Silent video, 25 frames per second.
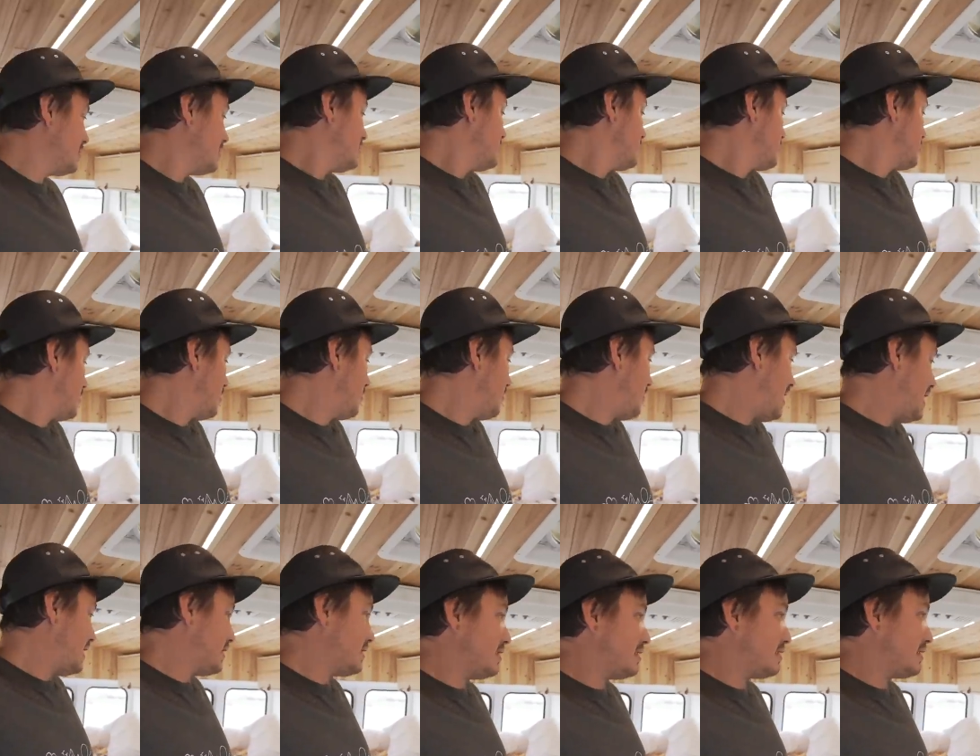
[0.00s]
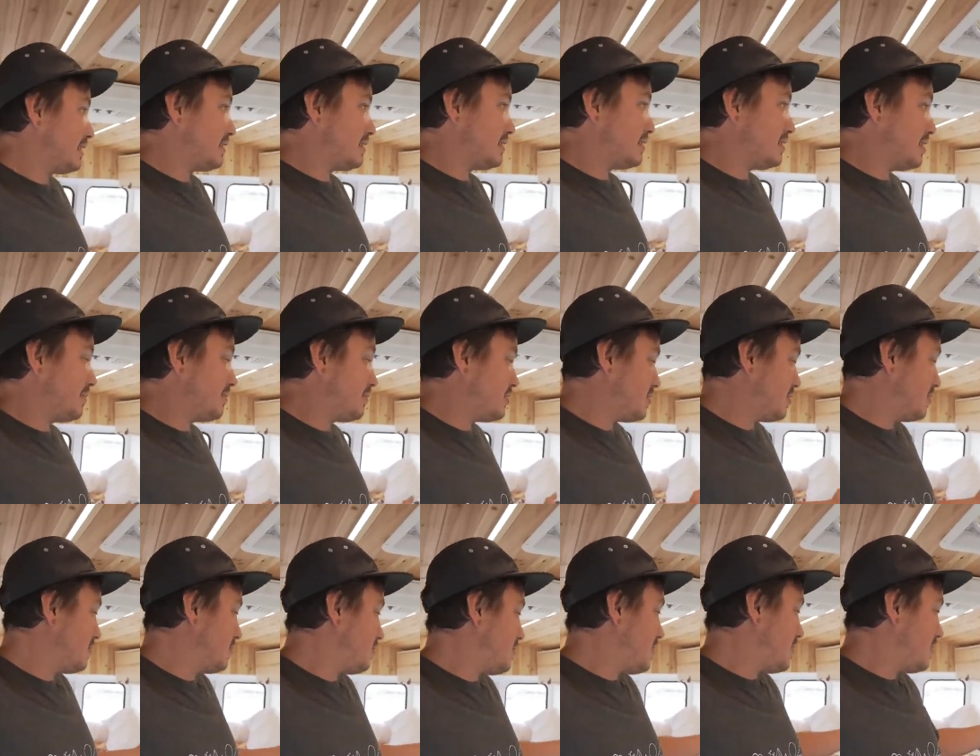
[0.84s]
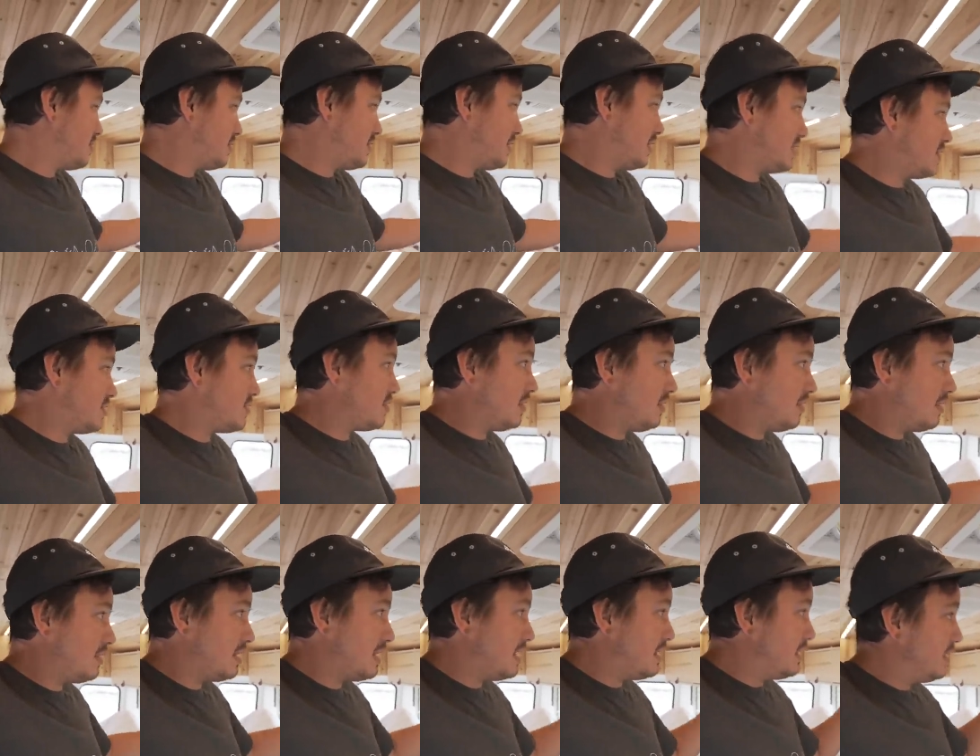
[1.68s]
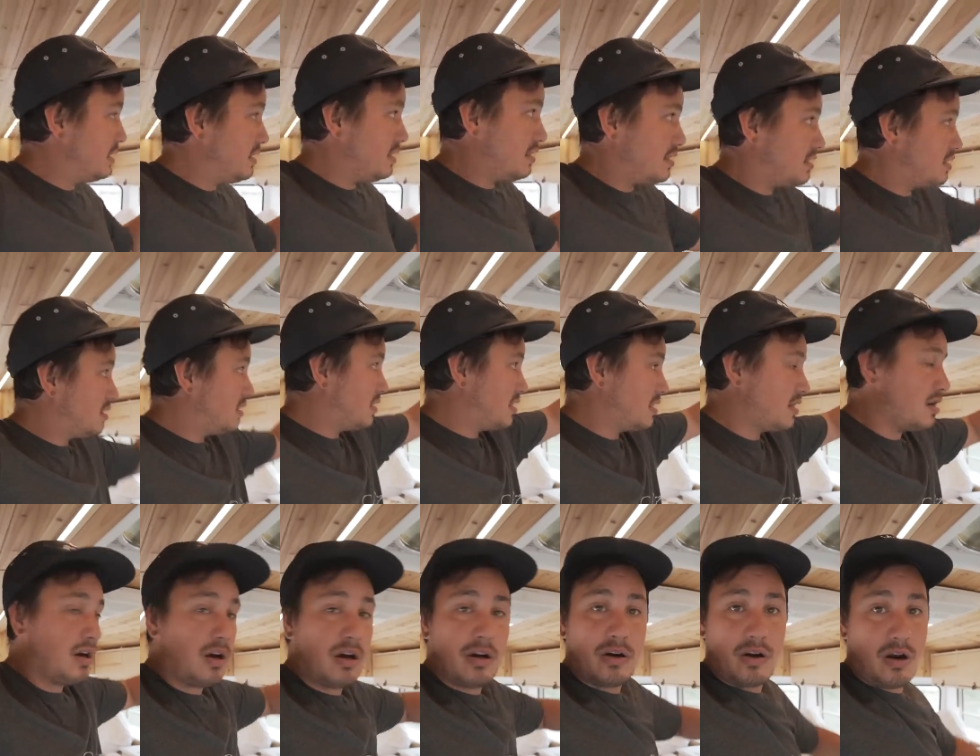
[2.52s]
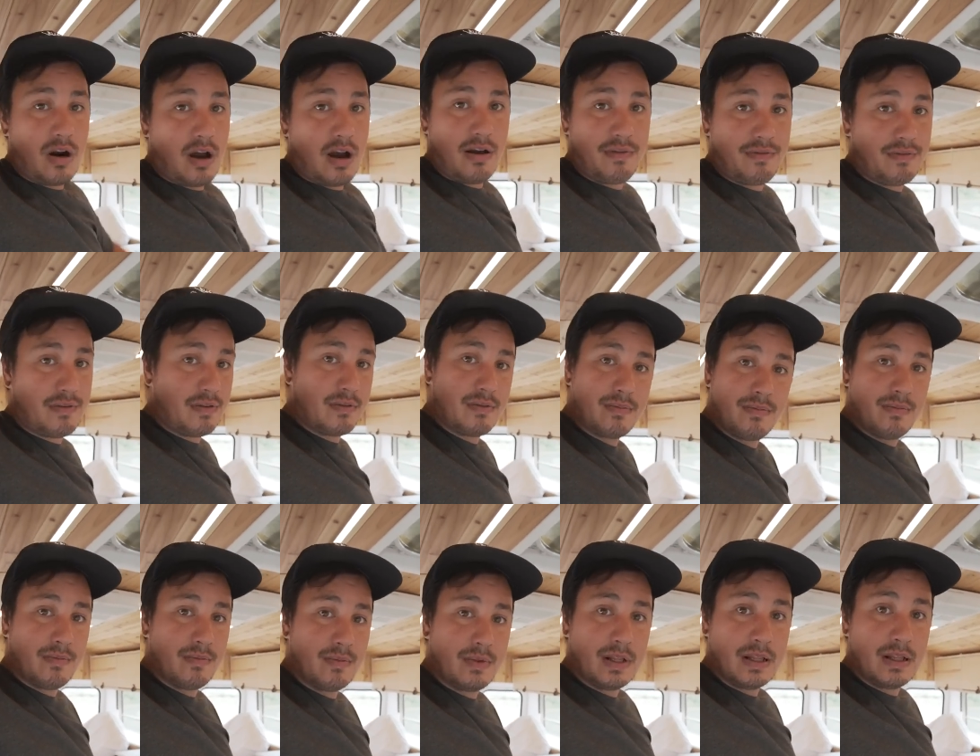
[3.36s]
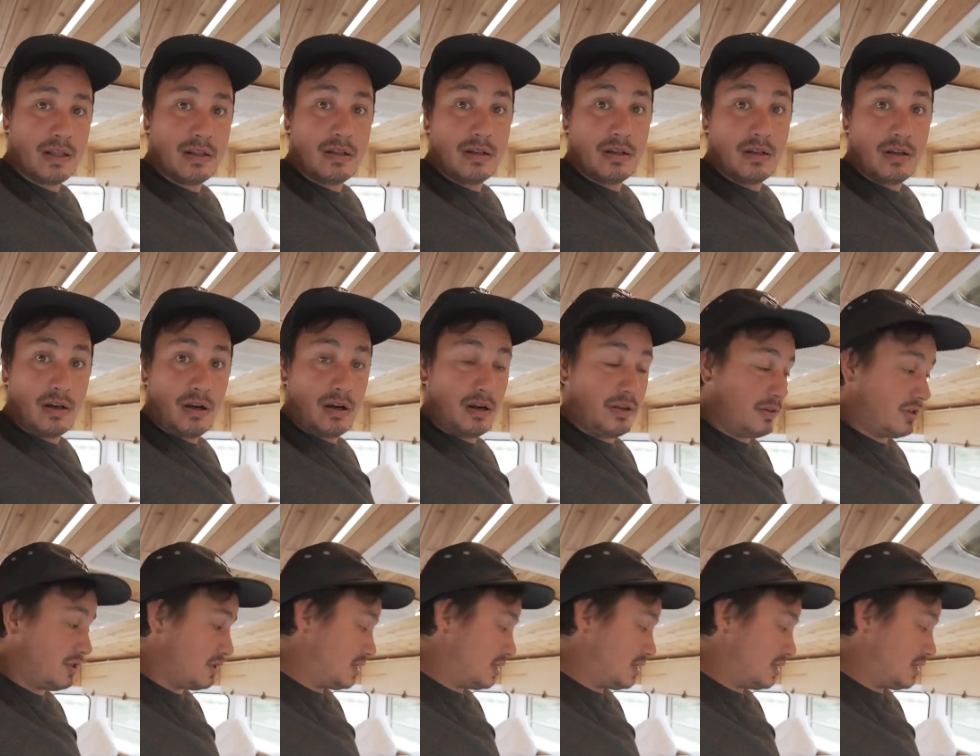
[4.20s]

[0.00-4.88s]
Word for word: So I just set the temperature of the water at the controller and then just turn it on or off on the